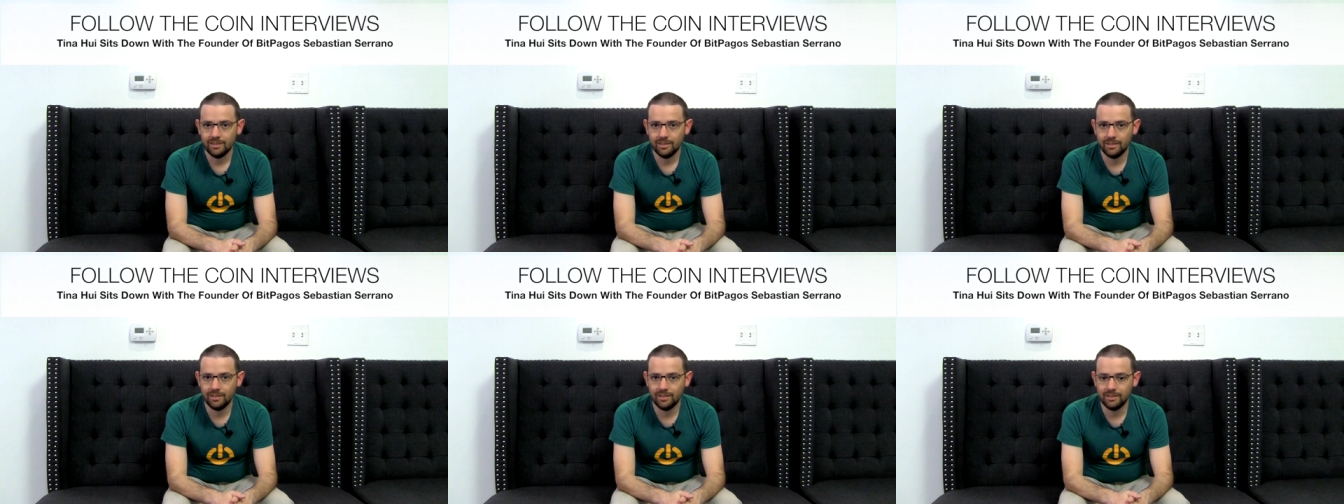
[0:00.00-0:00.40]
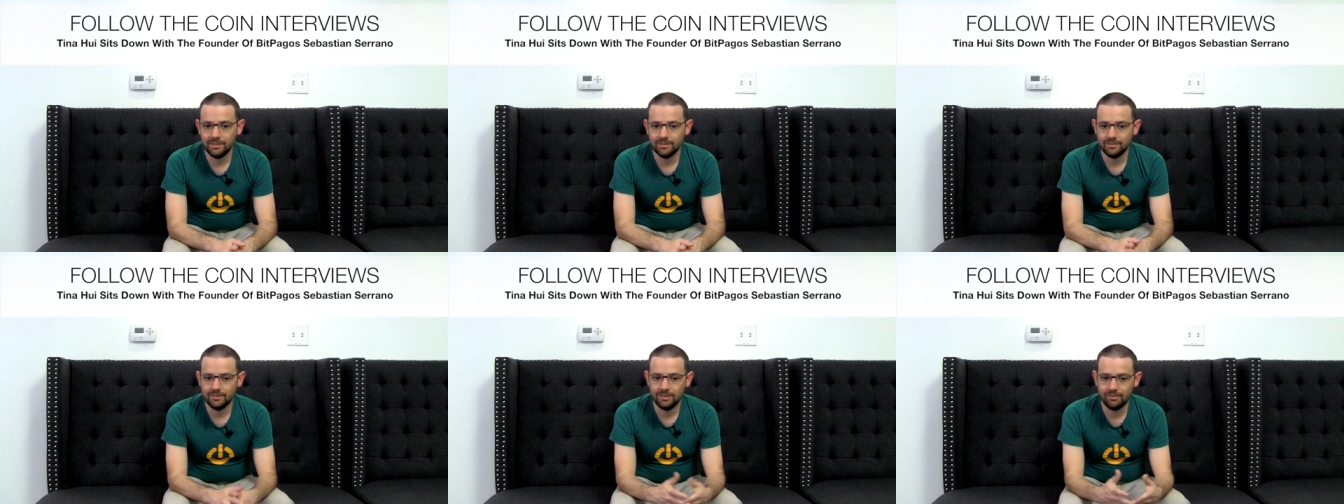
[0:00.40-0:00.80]

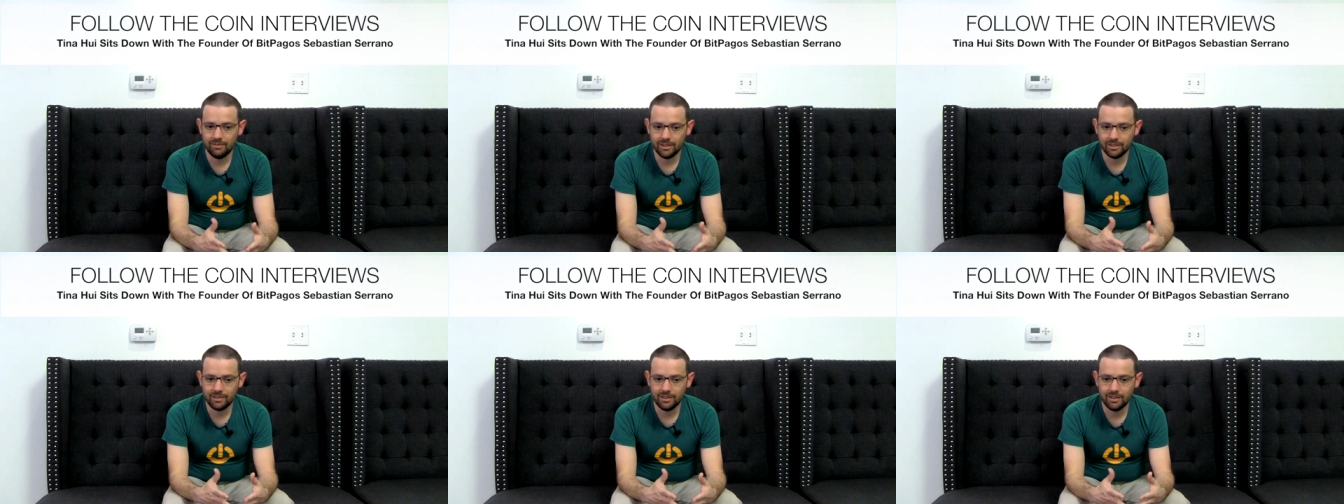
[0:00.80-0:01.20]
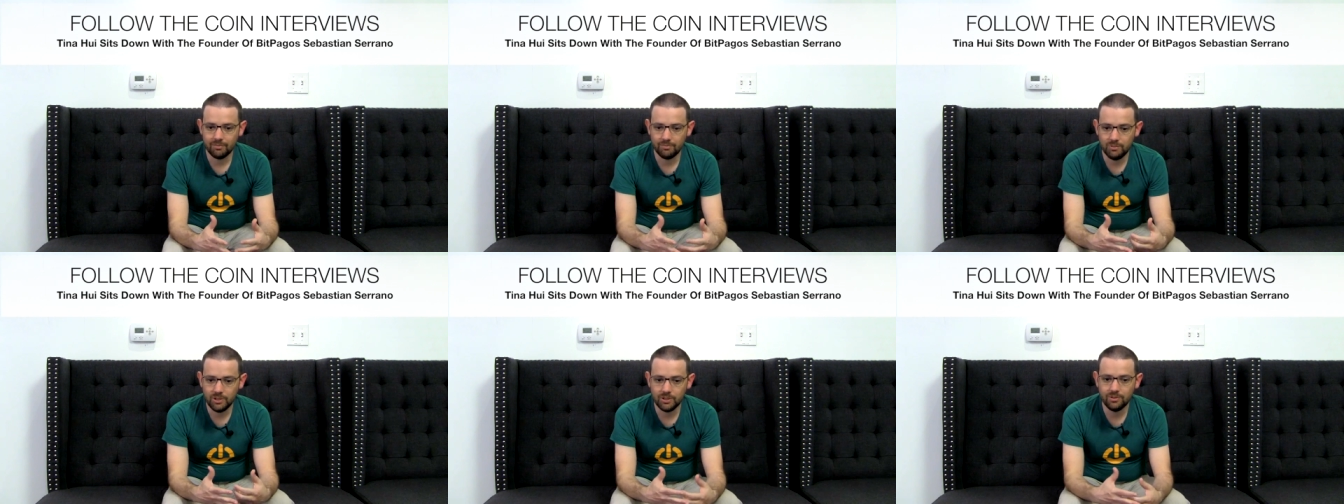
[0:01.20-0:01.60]
And the fact
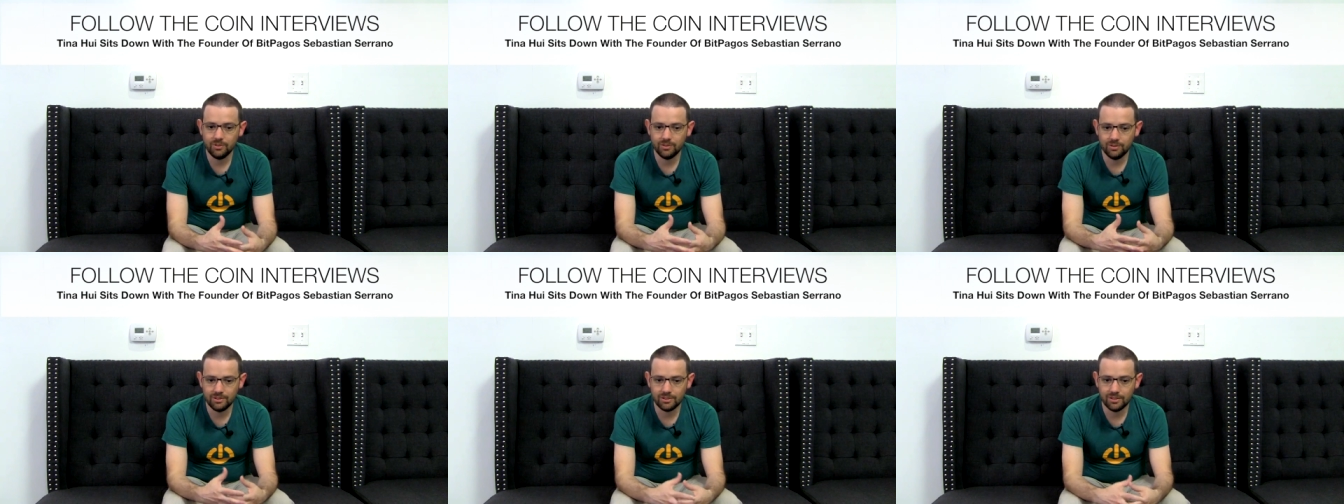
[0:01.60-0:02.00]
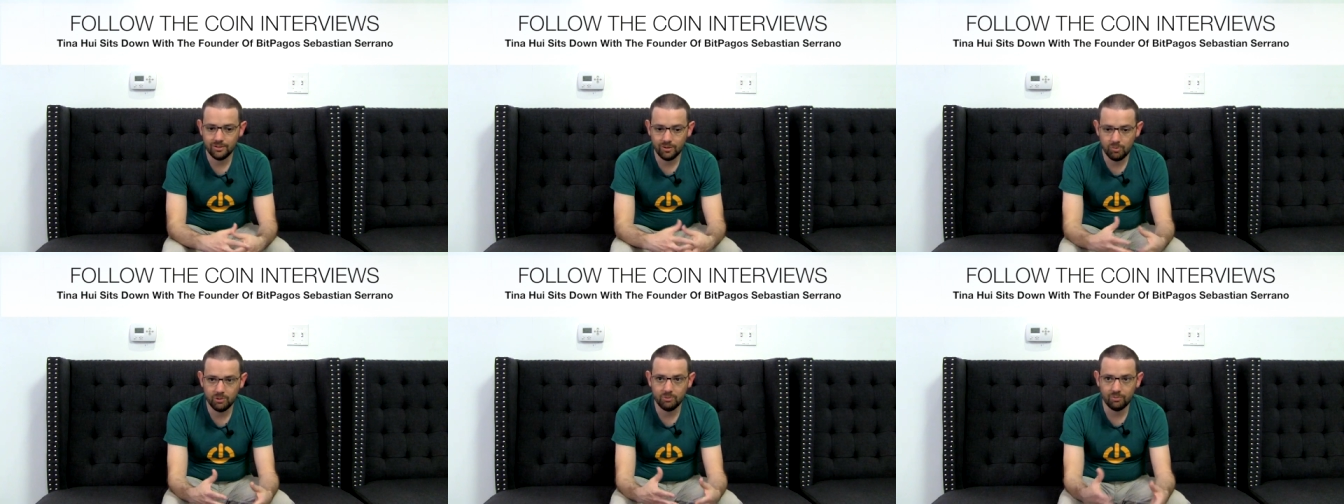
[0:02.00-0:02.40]
that Bitcoin is
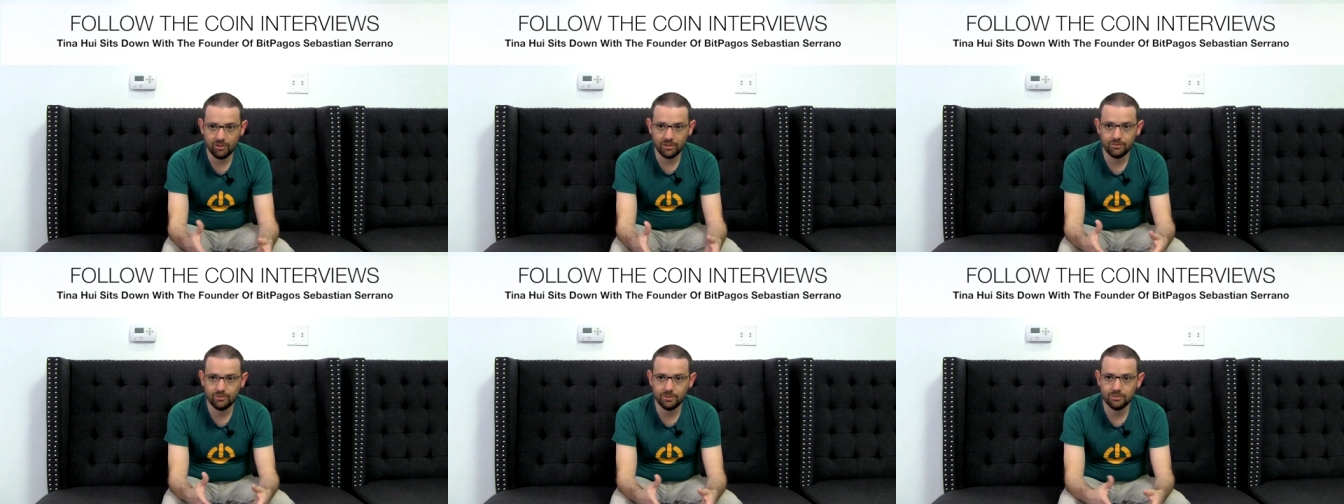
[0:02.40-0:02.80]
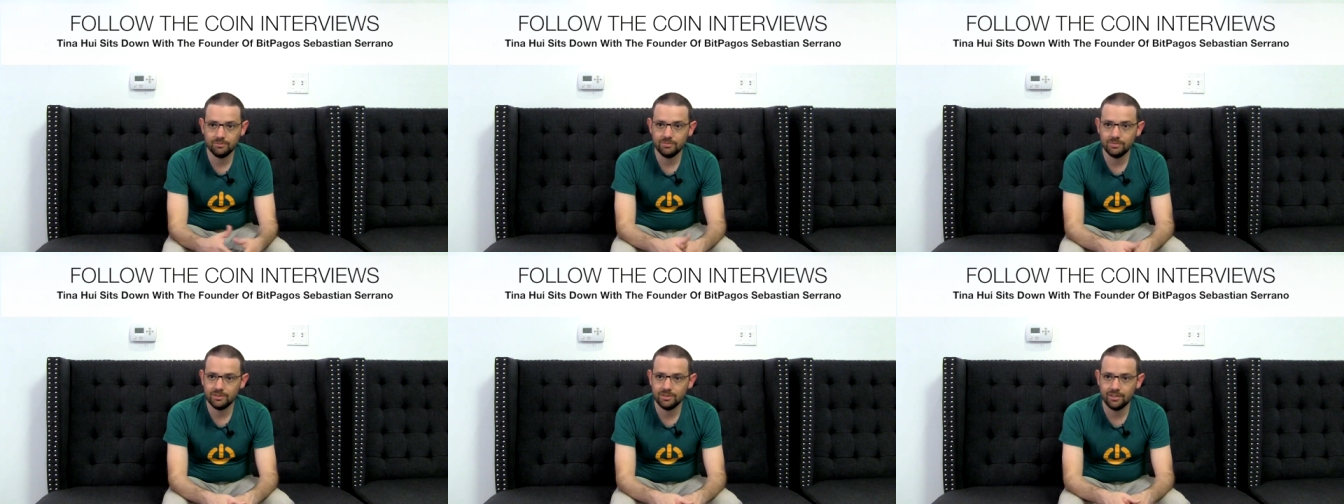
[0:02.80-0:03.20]
an open
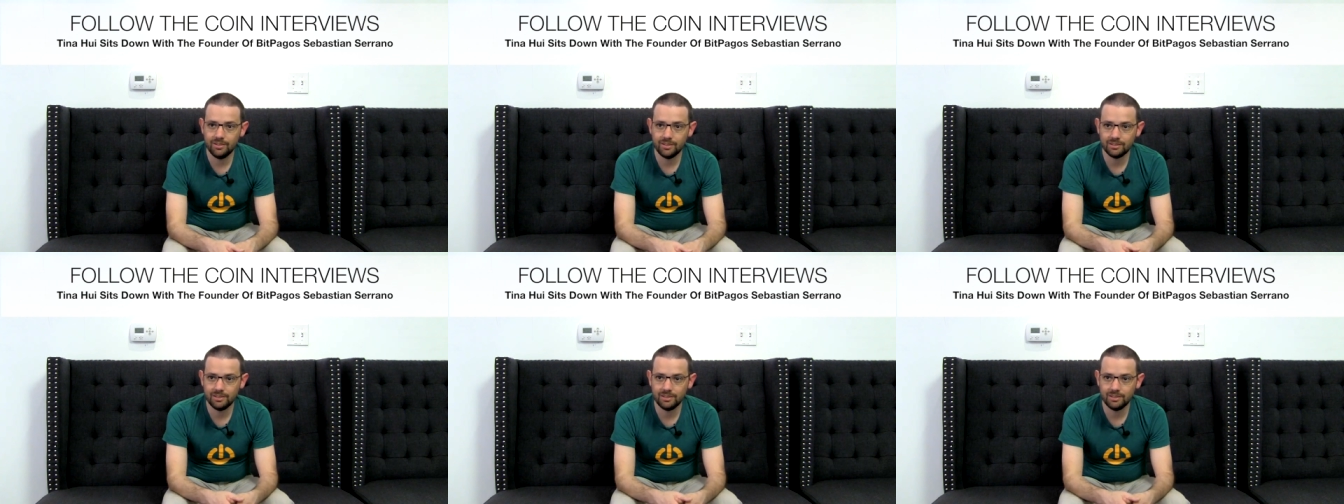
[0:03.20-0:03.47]
platform that